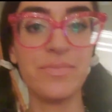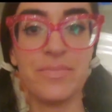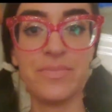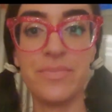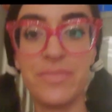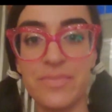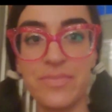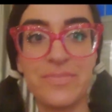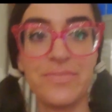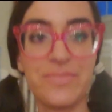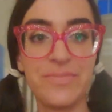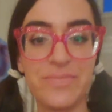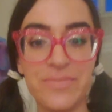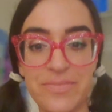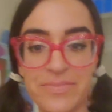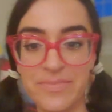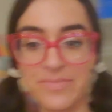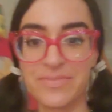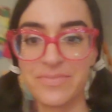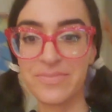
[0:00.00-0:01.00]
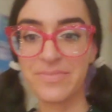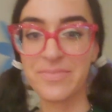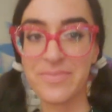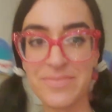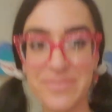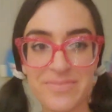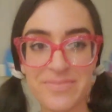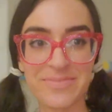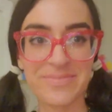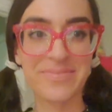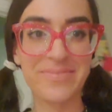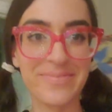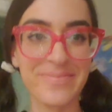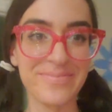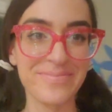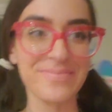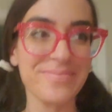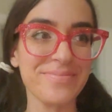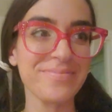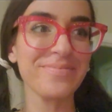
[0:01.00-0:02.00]

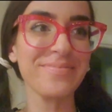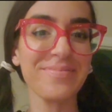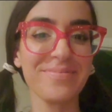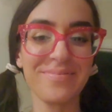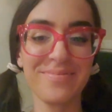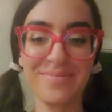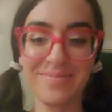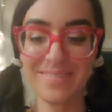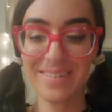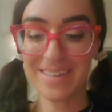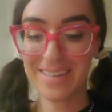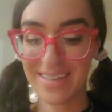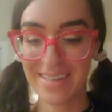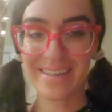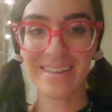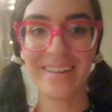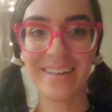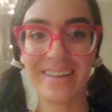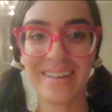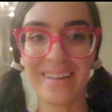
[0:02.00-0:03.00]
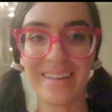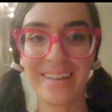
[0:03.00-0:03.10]
Nothing is said.